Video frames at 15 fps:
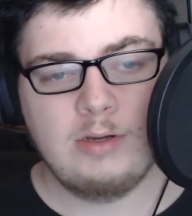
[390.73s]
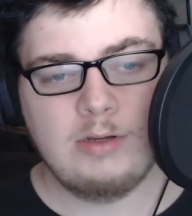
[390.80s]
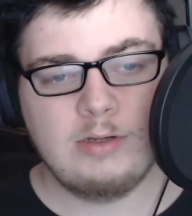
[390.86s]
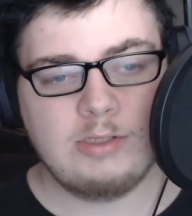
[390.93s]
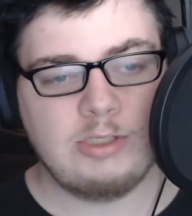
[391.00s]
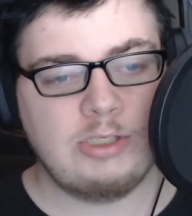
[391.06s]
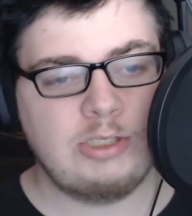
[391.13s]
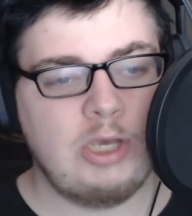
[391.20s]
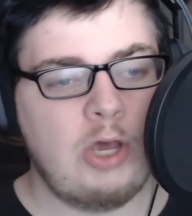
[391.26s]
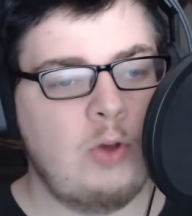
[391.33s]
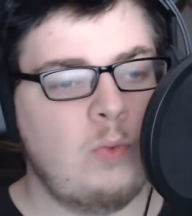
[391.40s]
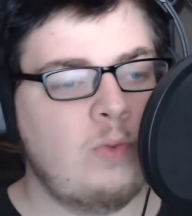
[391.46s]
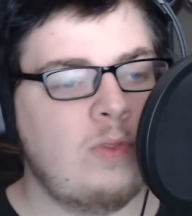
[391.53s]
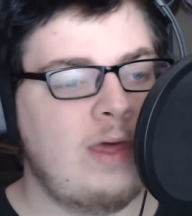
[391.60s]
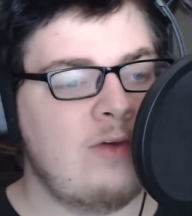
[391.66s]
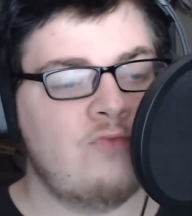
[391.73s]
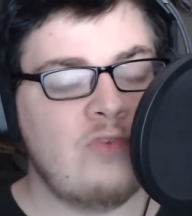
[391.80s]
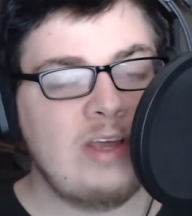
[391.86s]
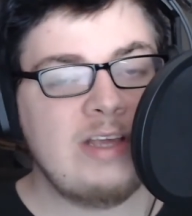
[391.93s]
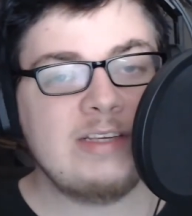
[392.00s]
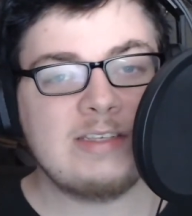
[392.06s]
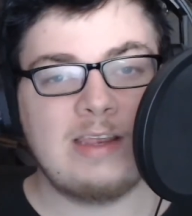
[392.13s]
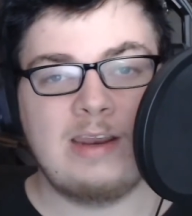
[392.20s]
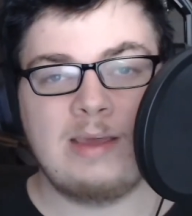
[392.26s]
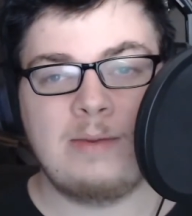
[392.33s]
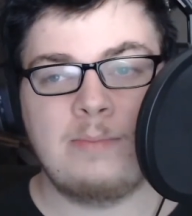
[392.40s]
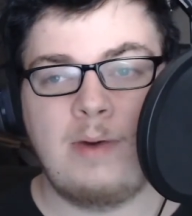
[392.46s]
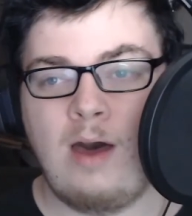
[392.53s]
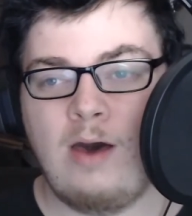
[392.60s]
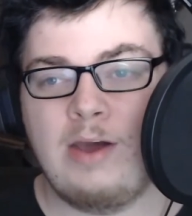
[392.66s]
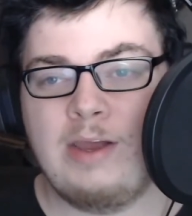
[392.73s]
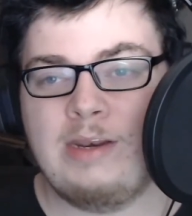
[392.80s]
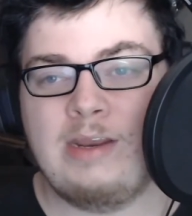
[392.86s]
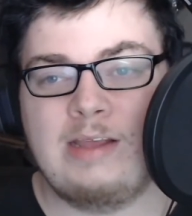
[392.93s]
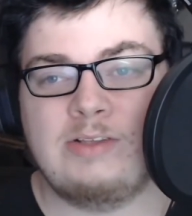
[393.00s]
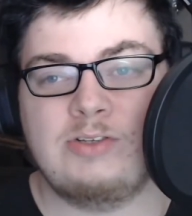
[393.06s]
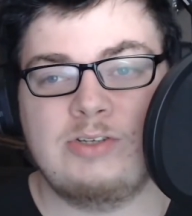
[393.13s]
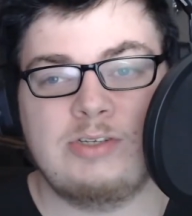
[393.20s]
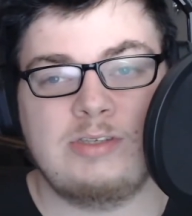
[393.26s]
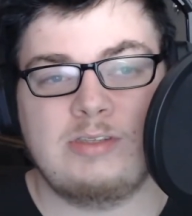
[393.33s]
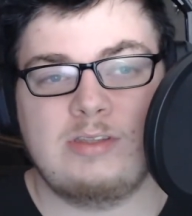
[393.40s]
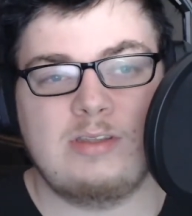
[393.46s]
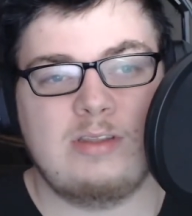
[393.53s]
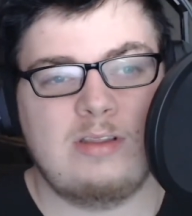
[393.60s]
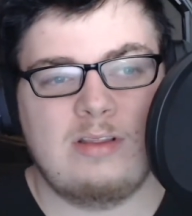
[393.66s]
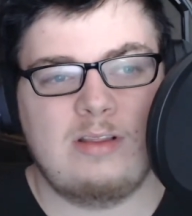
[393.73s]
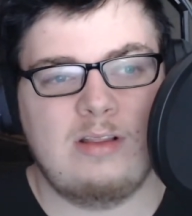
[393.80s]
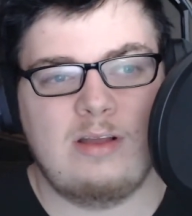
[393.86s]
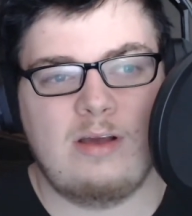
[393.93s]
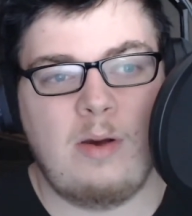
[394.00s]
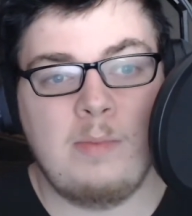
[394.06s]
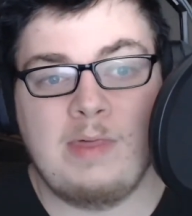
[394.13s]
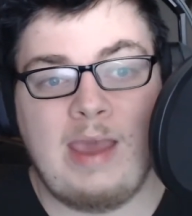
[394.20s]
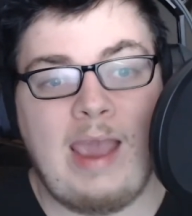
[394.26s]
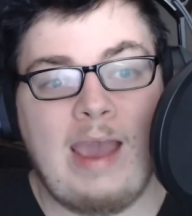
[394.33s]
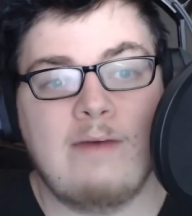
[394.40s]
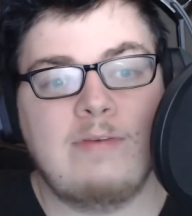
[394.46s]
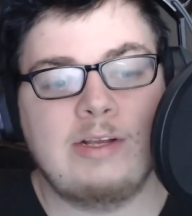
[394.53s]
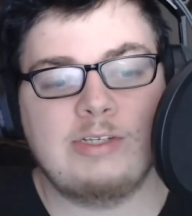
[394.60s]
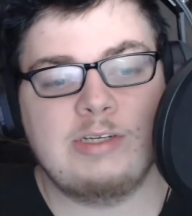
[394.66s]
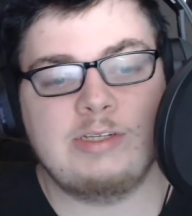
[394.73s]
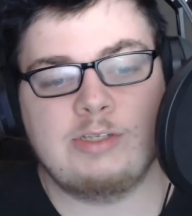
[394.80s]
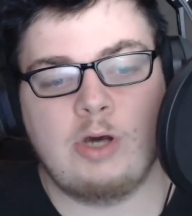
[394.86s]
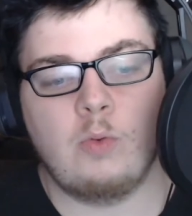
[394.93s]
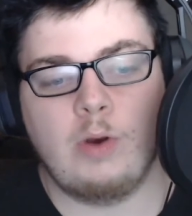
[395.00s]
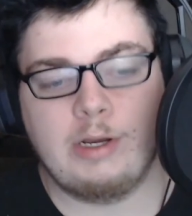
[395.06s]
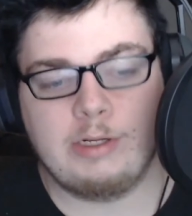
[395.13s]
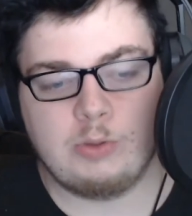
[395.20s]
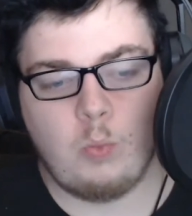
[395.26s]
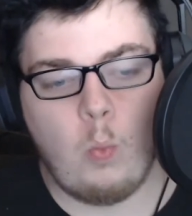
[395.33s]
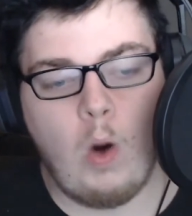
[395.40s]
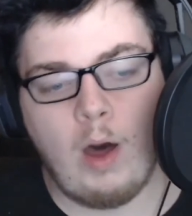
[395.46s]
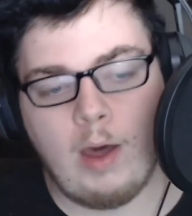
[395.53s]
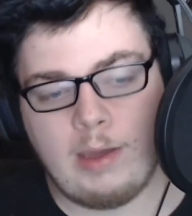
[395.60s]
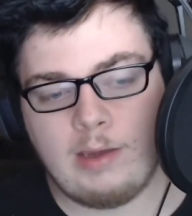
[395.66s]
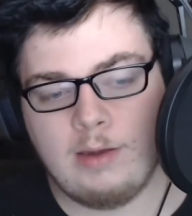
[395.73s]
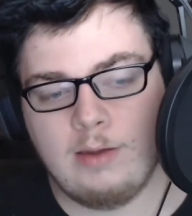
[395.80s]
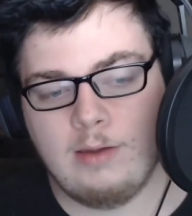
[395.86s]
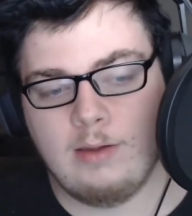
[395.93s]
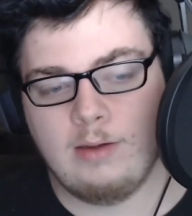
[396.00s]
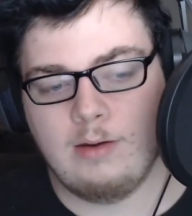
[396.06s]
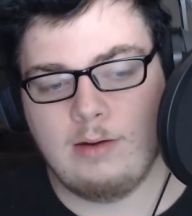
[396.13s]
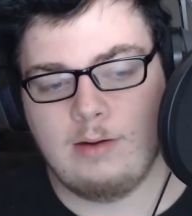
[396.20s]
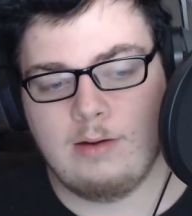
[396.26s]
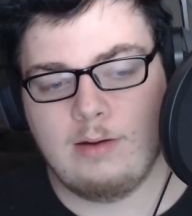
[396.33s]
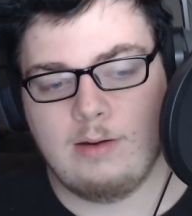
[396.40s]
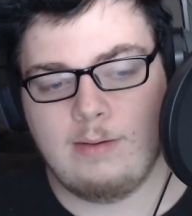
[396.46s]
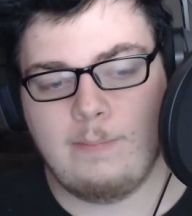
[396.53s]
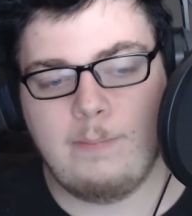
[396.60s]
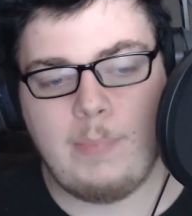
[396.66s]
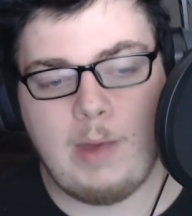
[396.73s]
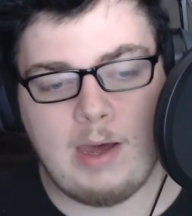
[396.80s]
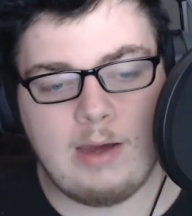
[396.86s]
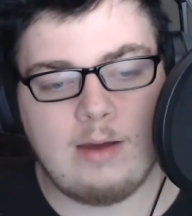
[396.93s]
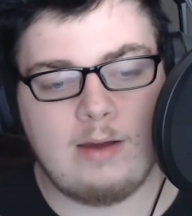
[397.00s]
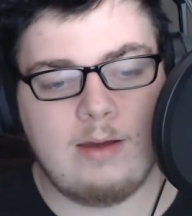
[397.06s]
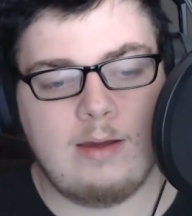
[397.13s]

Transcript: So their reasoning behind it just, they haven't actually told us why. But